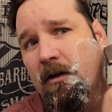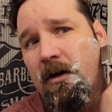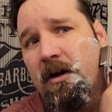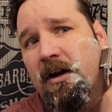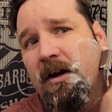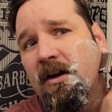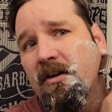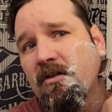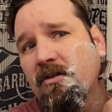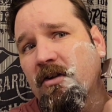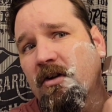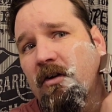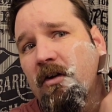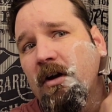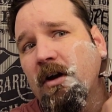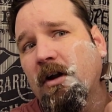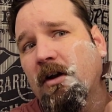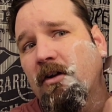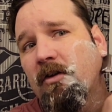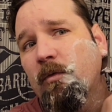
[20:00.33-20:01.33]
against the
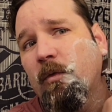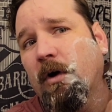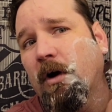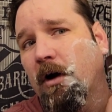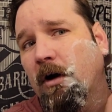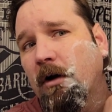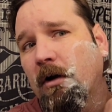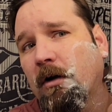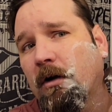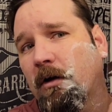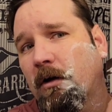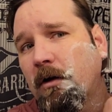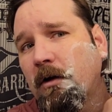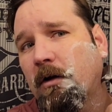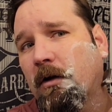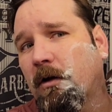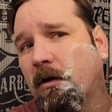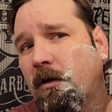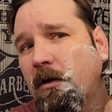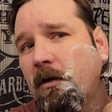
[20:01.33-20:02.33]
grain is where,
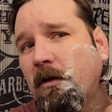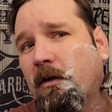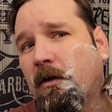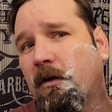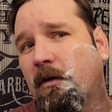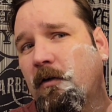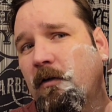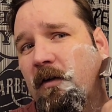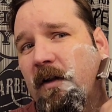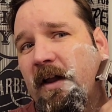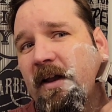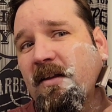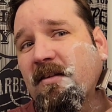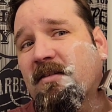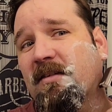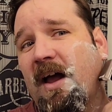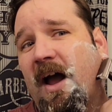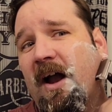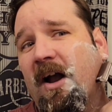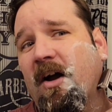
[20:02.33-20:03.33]
like
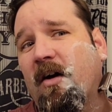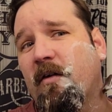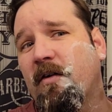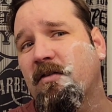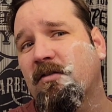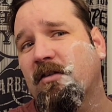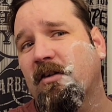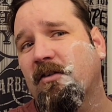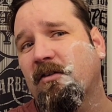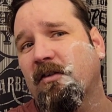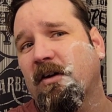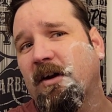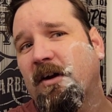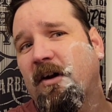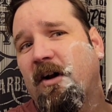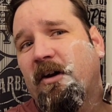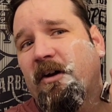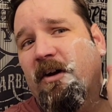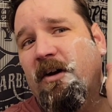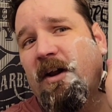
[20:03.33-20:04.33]
Sack always says, right?
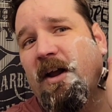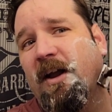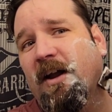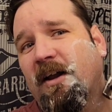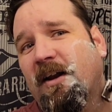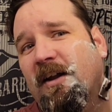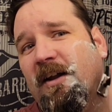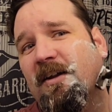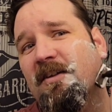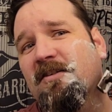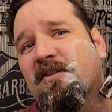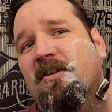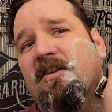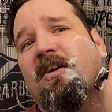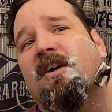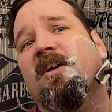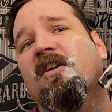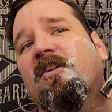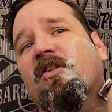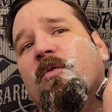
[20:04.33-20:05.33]
On your neck and against the
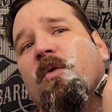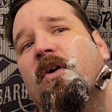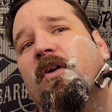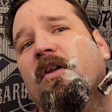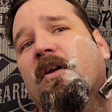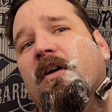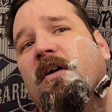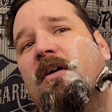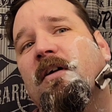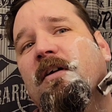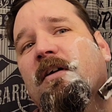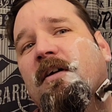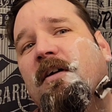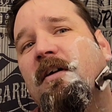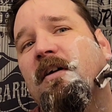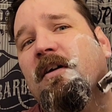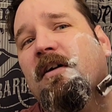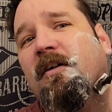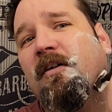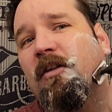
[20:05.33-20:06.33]
grain is where
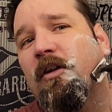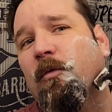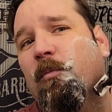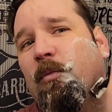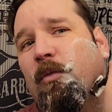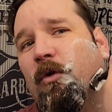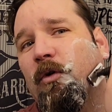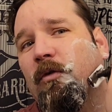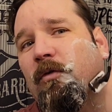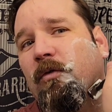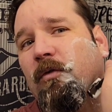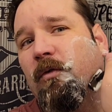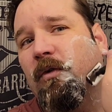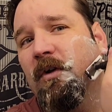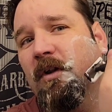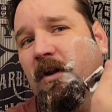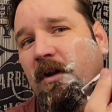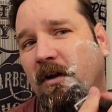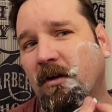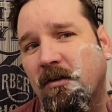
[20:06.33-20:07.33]
the proof
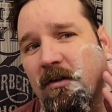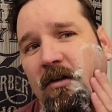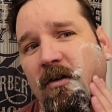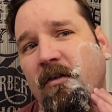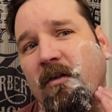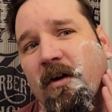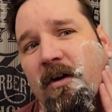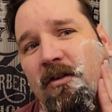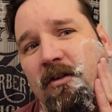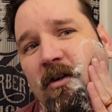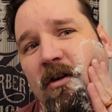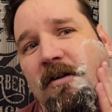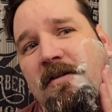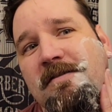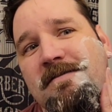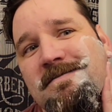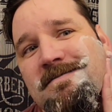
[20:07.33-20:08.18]
really is in a razor.